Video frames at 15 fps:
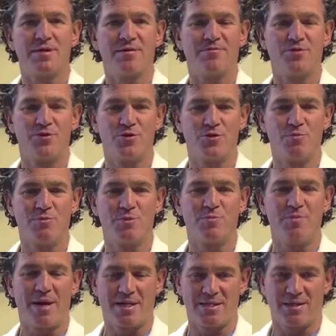of tubes
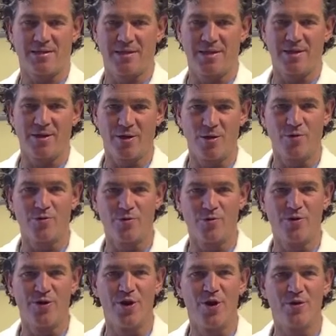basically that go through
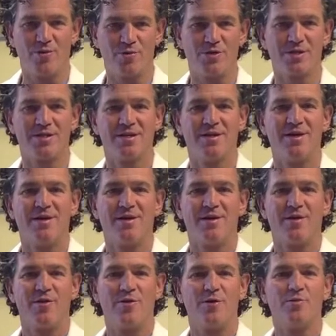the nose.
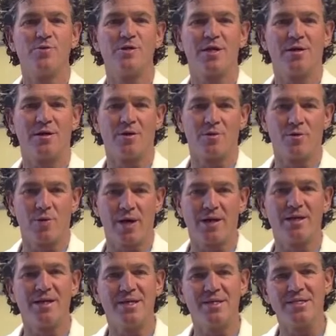Those that go
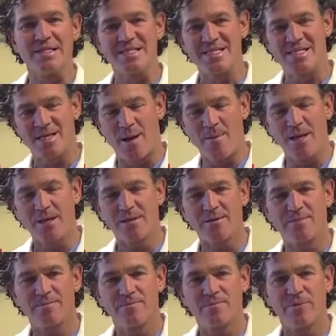directly into the stomach
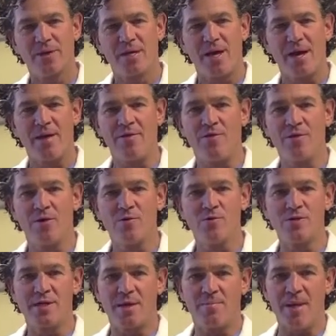and
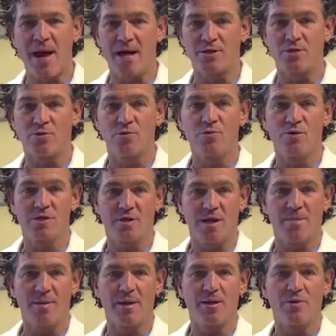those that pass through the
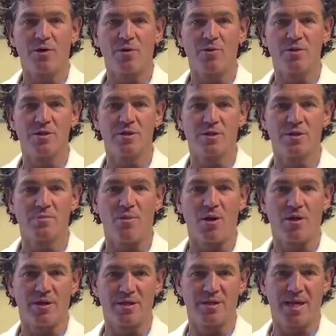stomach and go into the
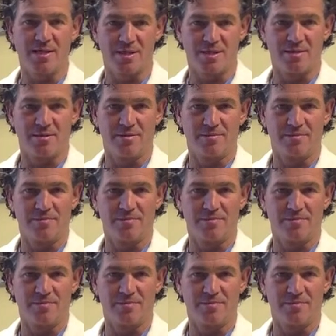small intestine.